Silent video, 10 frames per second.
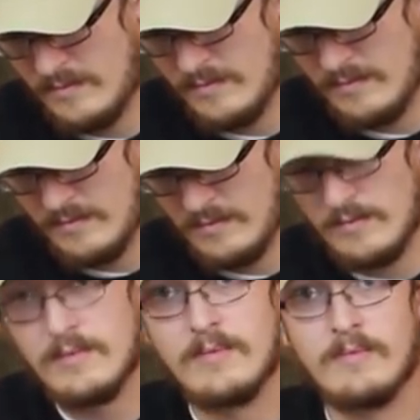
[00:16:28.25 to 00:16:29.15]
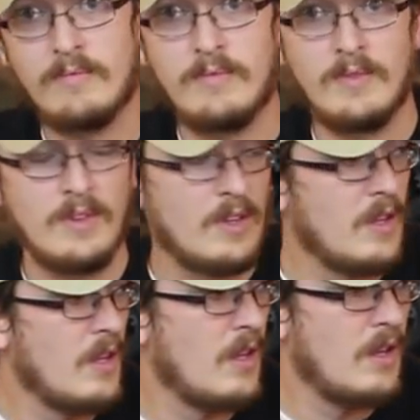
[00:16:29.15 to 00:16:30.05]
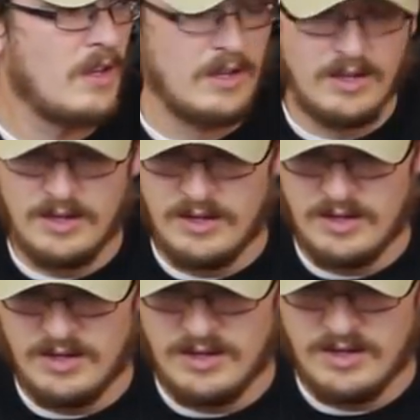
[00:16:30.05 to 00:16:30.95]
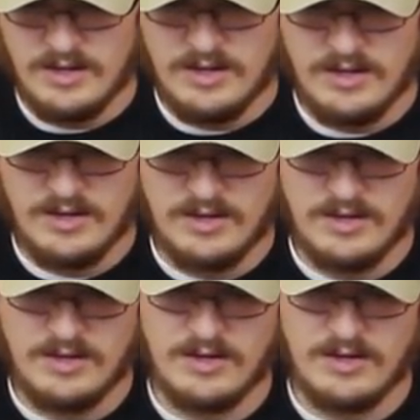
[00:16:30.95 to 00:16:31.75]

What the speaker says: (silent)